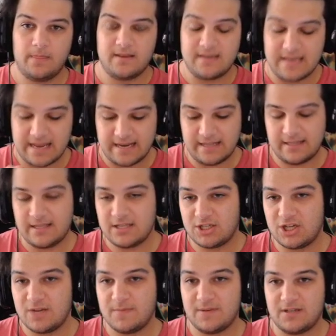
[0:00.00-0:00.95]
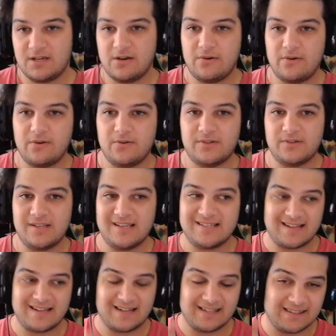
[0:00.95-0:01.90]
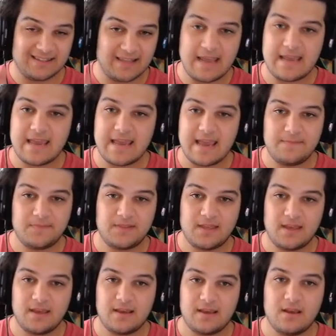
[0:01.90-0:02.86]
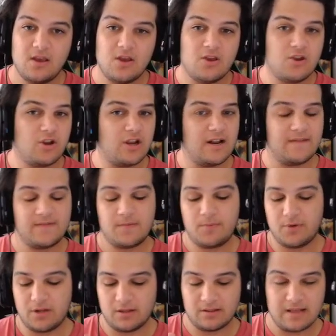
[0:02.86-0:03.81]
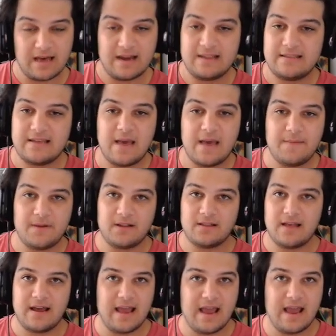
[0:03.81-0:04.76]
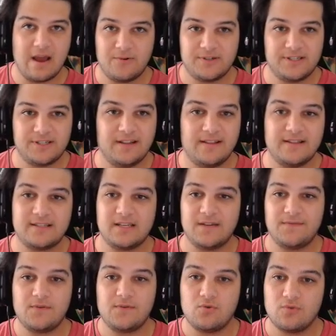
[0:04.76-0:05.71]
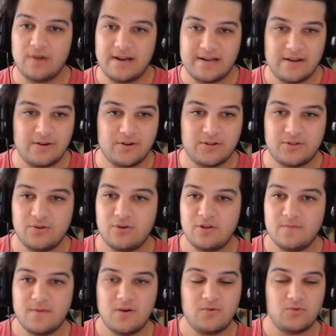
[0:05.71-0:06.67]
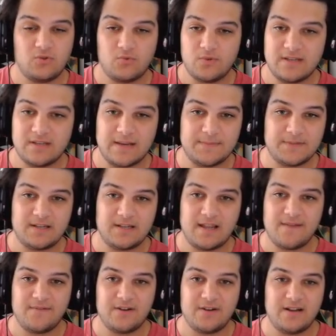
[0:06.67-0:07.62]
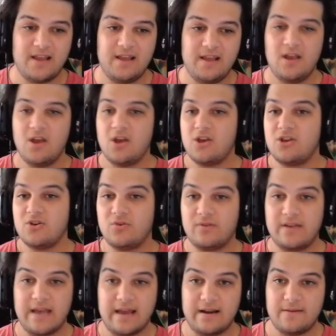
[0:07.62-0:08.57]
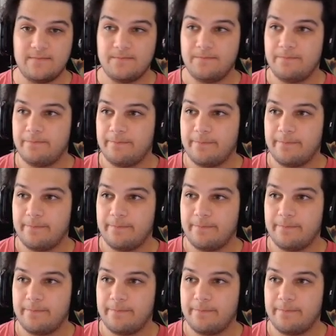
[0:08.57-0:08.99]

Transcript: Getting these G materials is like a late game thing. You're going to have to put a lot of time and a lot of hours into this. And if you grind out your studio mode 3 times a day every day, you'll get them